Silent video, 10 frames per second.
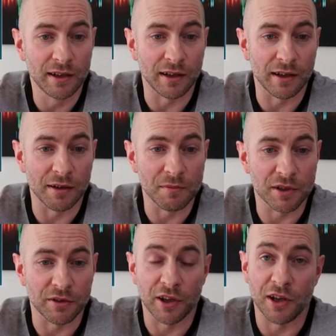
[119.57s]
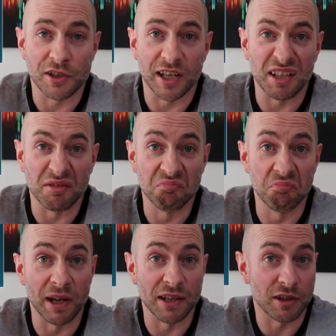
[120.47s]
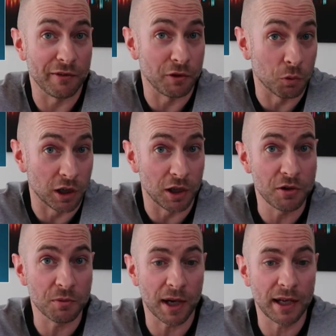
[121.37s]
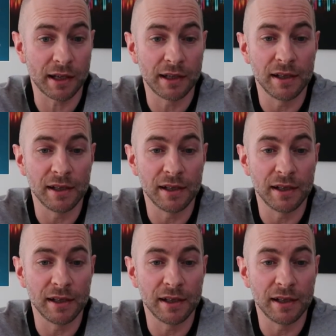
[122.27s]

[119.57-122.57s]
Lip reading: So 13 being if you want to lose weight,